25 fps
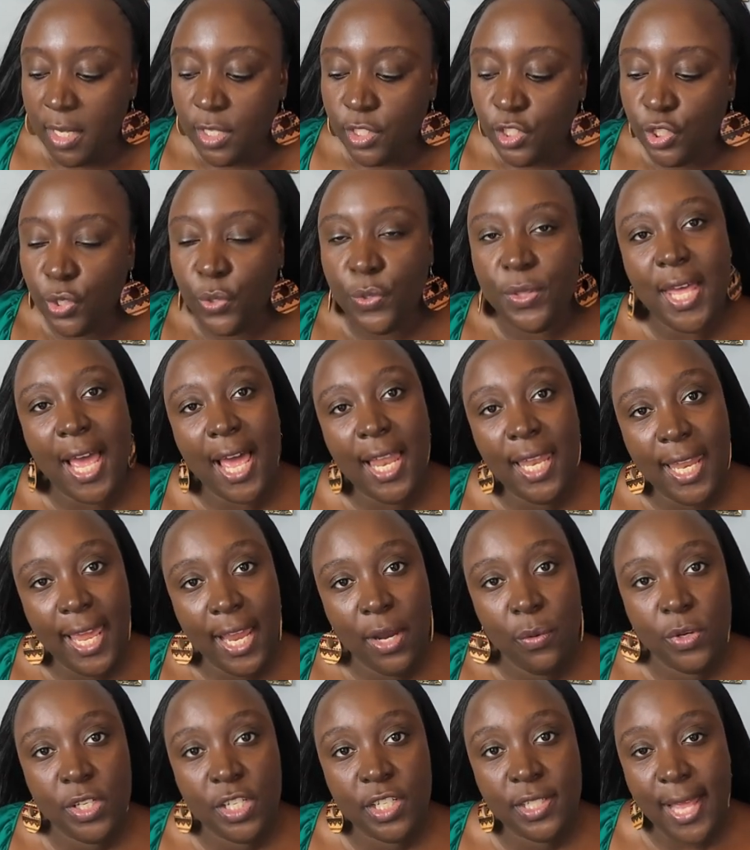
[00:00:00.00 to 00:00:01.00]
So that
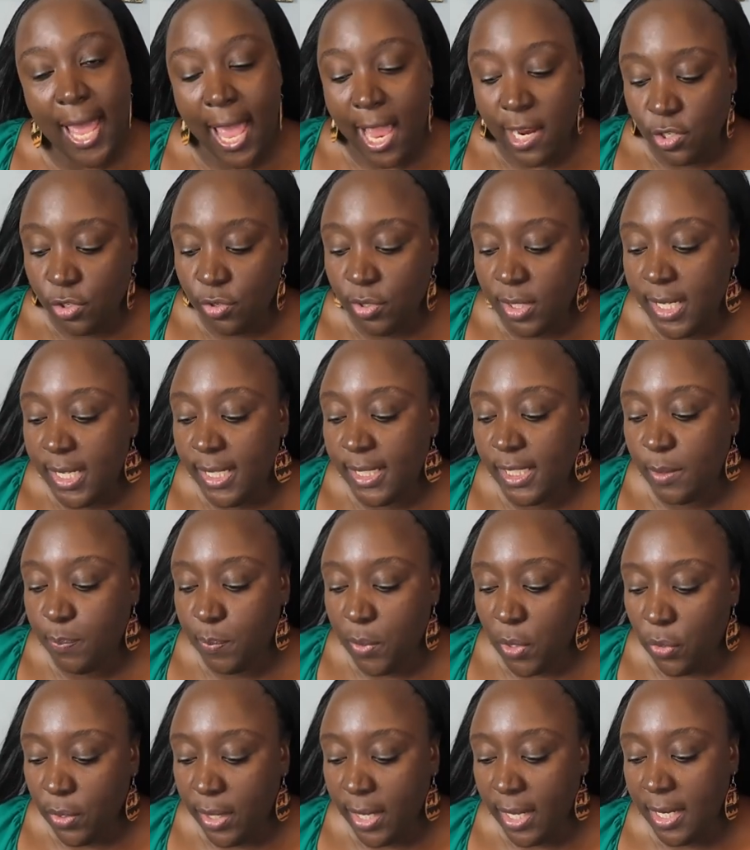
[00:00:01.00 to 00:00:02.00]
language is actually
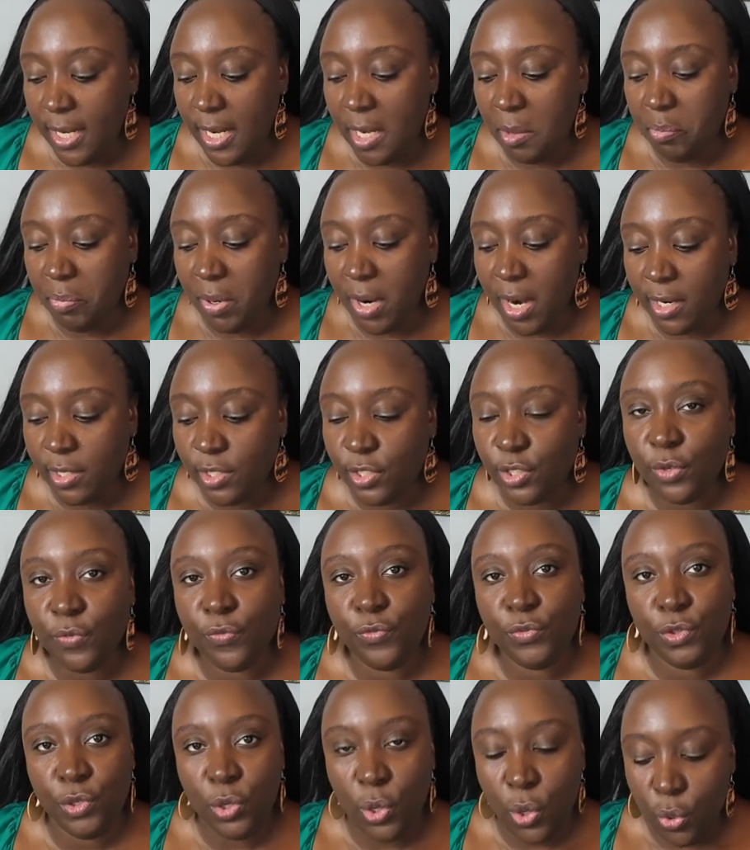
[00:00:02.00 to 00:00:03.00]
spoken in parts
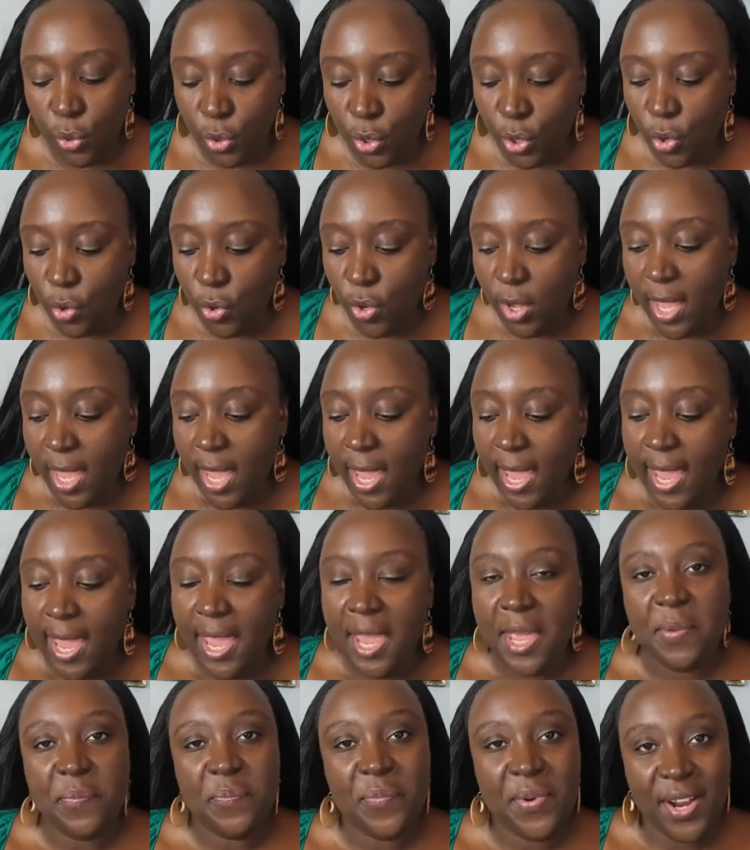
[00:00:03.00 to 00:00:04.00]
of Togo
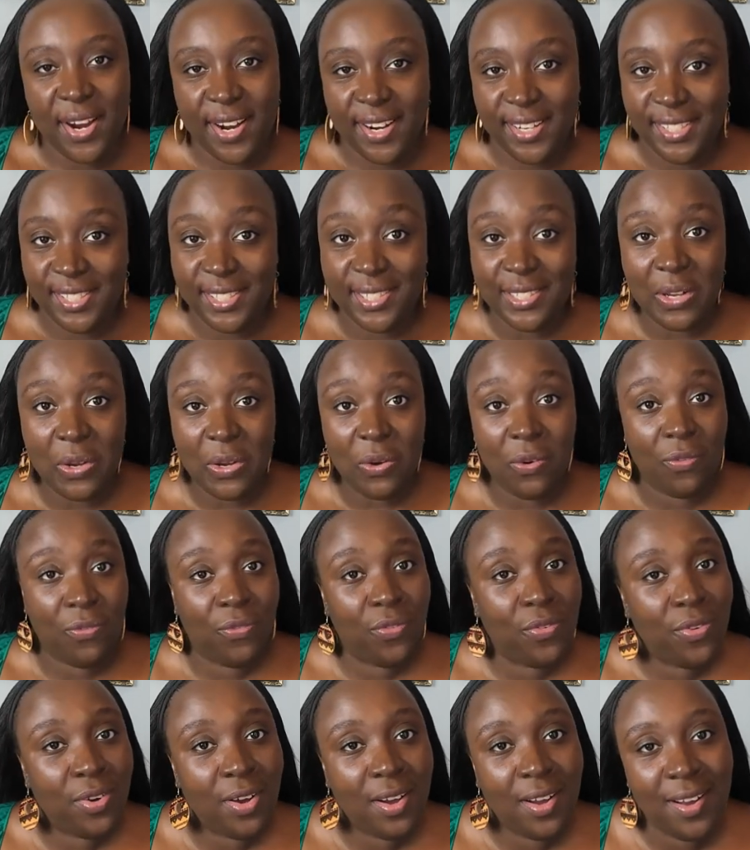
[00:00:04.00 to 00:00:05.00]
and parts of
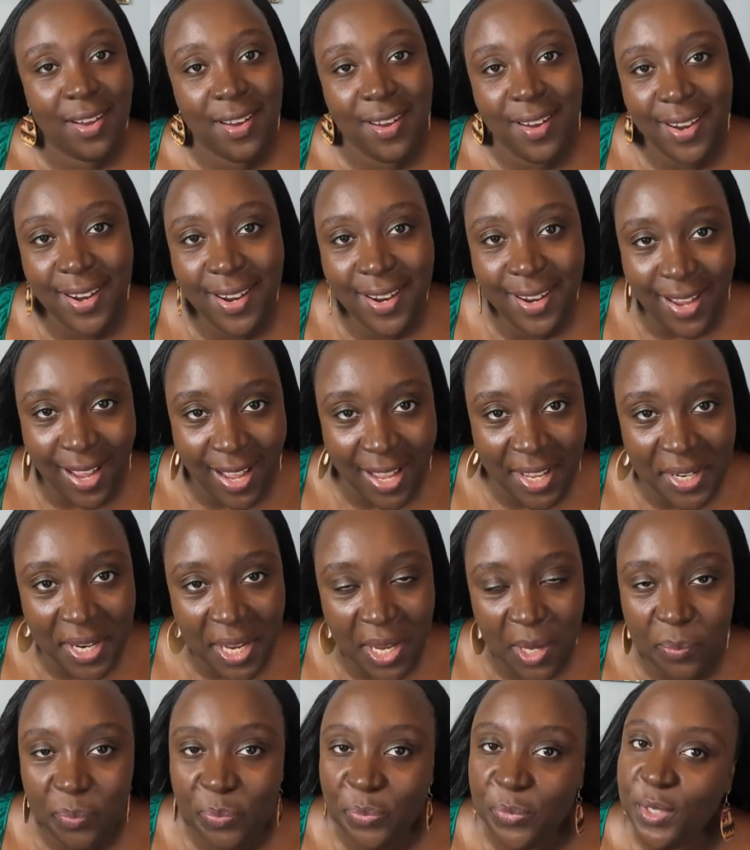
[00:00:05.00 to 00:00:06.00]

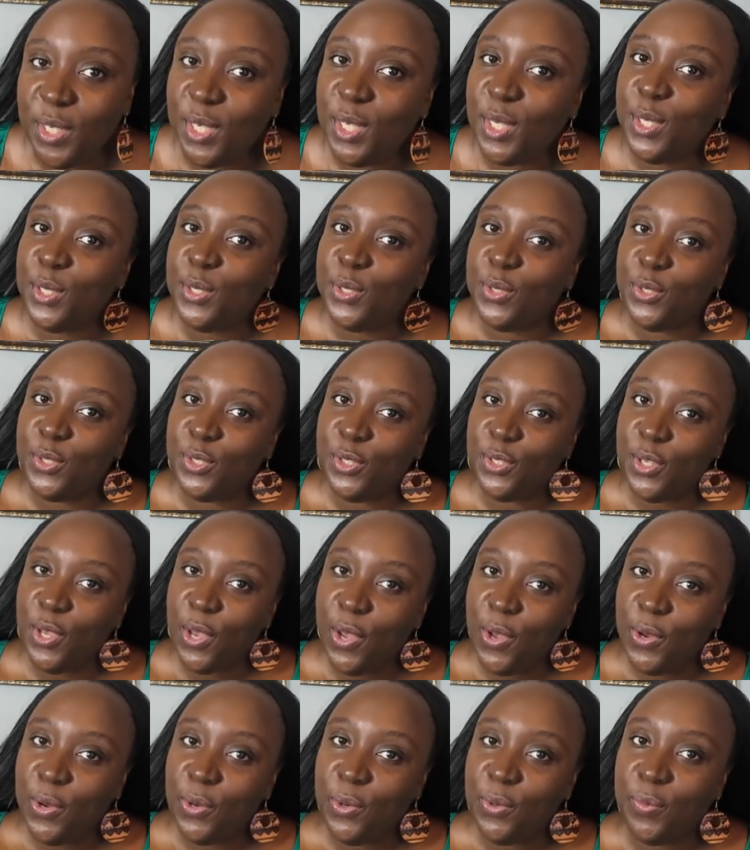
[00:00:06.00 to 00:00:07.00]
Ghana.
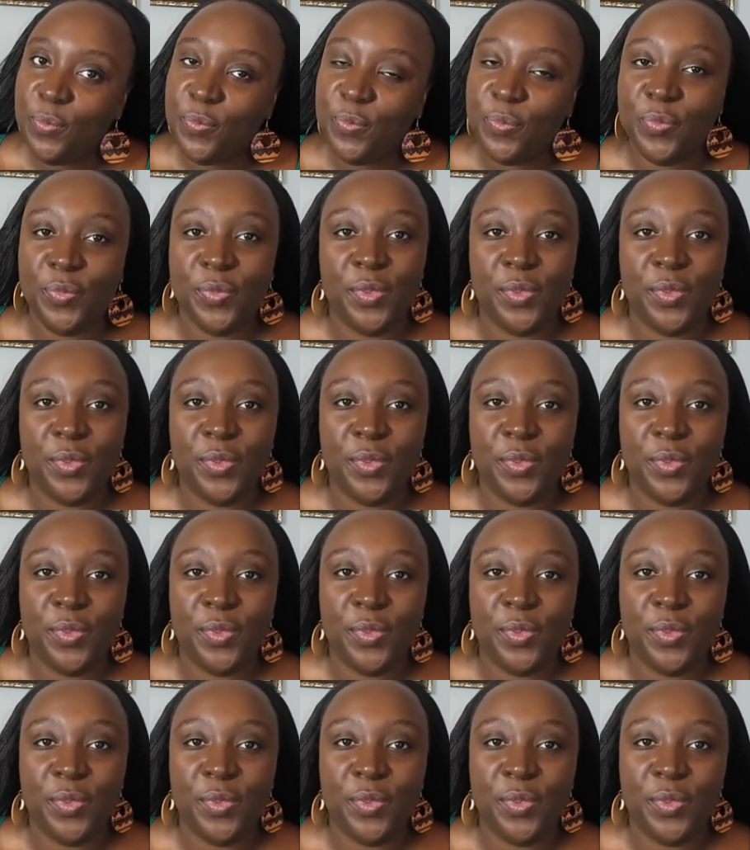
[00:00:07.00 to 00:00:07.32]
So